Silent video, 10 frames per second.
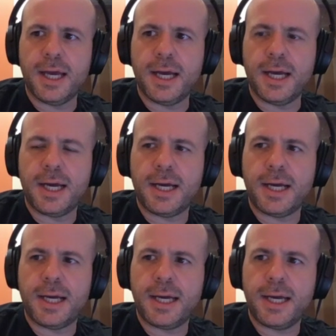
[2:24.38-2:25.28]

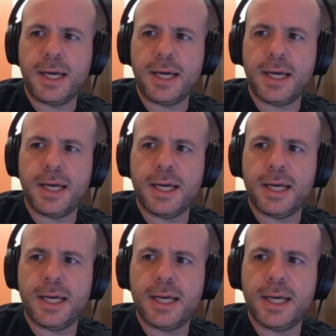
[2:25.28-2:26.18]
uh,
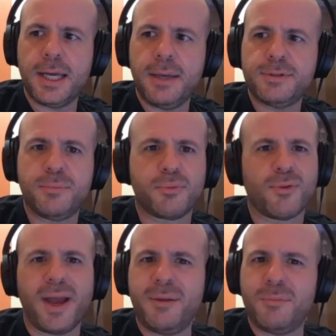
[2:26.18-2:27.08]
it was a
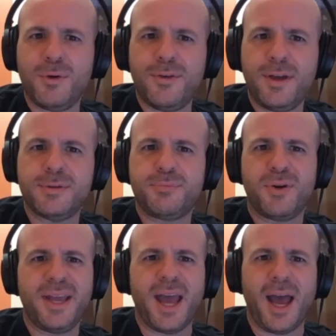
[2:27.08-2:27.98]
bright movie. It was a
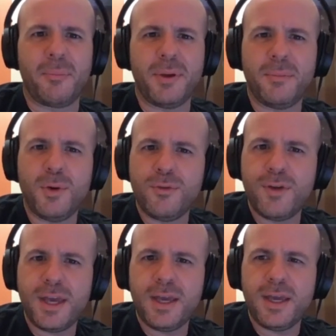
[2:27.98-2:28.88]
pretty happy
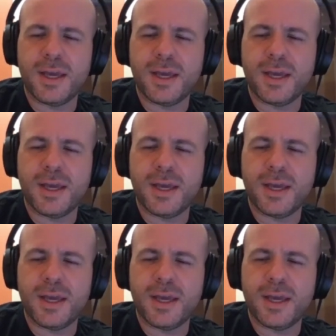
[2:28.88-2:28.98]
movie.